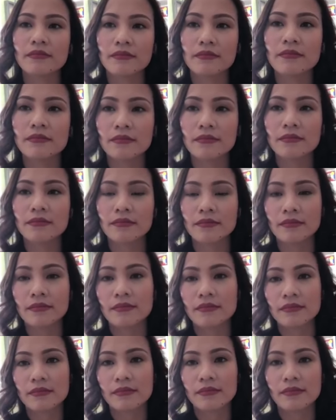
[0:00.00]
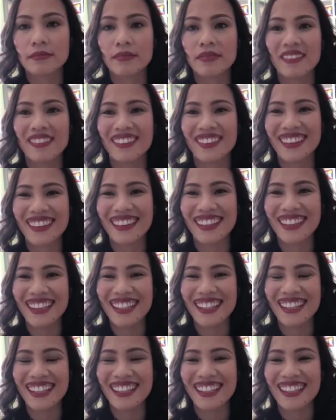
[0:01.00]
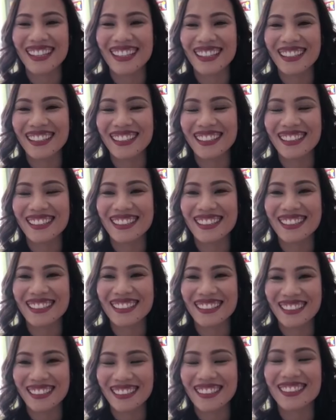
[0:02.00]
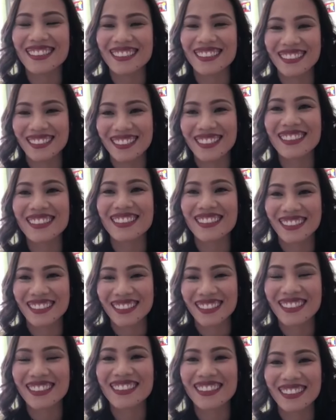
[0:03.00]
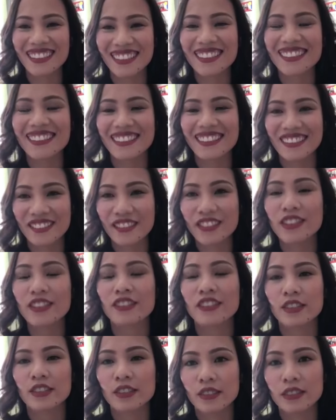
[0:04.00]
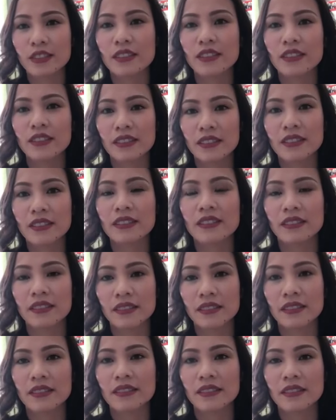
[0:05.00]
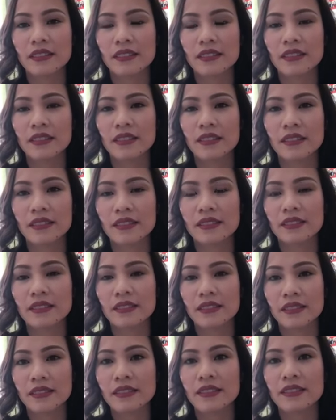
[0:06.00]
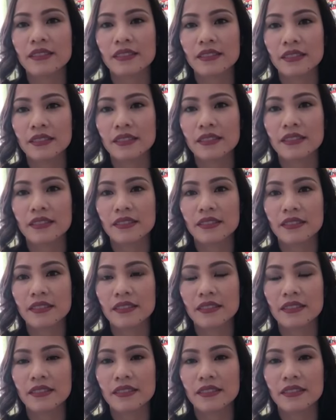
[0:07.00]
(not speaking)